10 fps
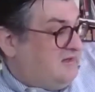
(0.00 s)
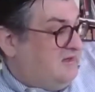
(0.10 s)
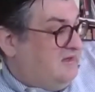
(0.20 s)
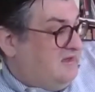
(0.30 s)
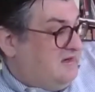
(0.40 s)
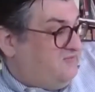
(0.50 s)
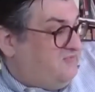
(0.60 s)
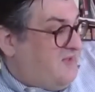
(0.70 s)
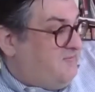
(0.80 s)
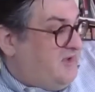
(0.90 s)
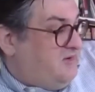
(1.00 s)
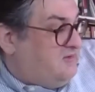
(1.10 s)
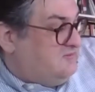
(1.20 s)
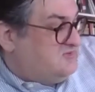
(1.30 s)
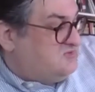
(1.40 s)
and I flapped my
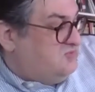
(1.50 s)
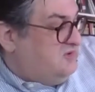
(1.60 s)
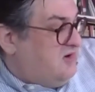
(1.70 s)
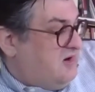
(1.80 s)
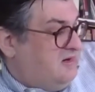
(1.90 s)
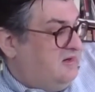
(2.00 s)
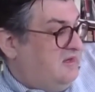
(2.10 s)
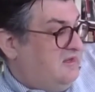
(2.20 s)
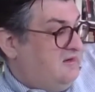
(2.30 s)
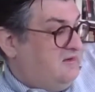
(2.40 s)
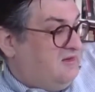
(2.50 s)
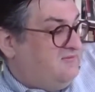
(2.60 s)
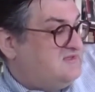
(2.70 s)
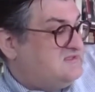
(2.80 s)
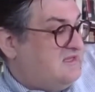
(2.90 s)
arms real hard, and all of
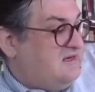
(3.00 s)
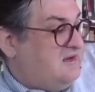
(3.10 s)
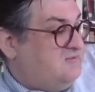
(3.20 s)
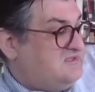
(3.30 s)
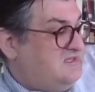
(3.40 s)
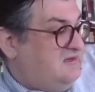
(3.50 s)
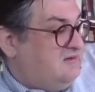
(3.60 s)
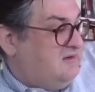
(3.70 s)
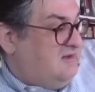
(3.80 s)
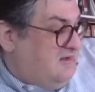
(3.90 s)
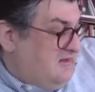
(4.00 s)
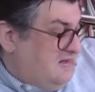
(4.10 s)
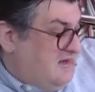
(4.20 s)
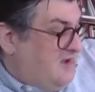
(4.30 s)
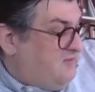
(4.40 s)
a sudden I was here, and
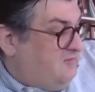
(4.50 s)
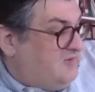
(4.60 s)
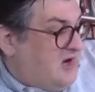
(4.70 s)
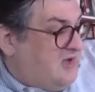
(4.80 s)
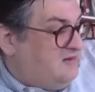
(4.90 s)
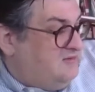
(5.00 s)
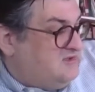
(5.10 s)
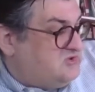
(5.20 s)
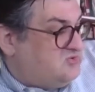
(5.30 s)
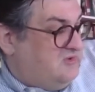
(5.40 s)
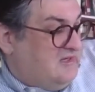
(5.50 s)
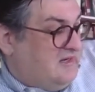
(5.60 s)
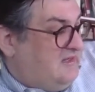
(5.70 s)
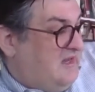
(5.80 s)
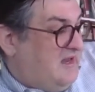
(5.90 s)
now I'm caught on this tree, and I
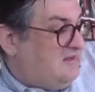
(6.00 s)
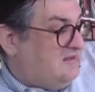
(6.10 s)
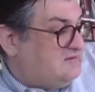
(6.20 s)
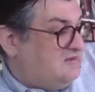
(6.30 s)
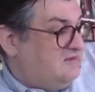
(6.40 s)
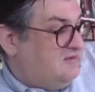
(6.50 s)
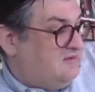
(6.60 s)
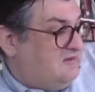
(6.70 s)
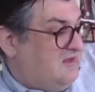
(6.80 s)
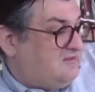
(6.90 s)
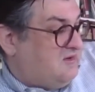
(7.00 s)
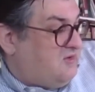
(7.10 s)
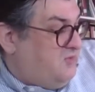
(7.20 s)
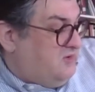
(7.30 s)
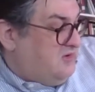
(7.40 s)
can't get the
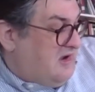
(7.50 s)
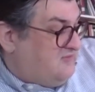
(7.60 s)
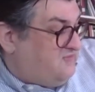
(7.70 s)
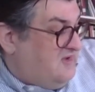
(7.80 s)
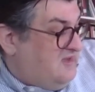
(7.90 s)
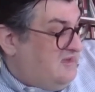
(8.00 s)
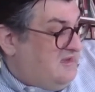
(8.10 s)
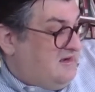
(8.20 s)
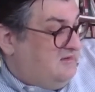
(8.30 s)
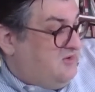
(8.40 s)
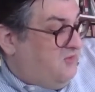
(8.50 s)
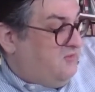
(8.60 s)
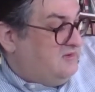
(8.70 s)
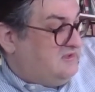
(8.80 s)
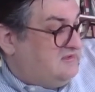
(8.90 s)
quilt off, and I don't
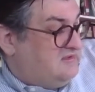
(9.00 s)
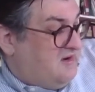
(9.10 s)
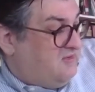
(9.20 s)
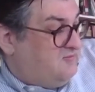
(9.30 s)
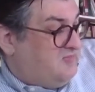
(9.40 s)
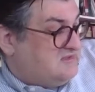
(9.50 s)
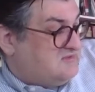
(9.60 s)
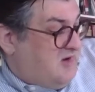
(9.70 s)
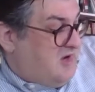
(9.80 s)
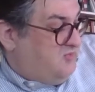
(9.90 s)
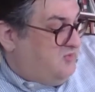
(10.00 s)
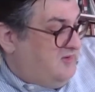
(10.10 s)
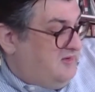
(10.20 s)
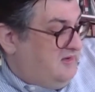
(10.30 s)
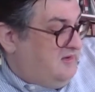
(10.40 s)
want to tear it because Mom will
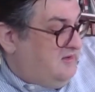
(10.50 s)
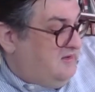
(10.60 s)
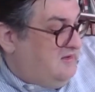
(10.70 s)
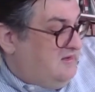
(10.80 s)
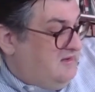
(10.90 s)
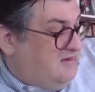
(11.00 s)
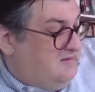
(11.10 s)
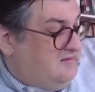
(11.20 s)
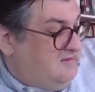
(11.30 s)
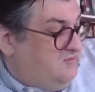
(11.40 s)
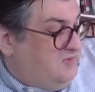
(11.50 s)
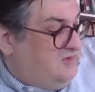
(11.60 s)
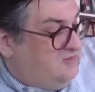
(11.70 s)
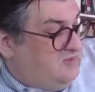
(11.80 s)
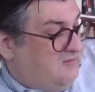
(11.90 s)
be, and will
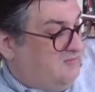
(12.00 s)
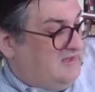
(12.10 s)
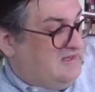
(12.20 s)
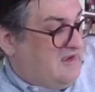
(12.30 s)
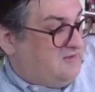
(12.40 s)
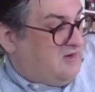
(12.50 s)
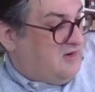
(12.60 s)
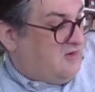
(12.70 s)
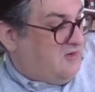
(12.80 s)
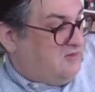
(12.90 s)
you help me down, Carl?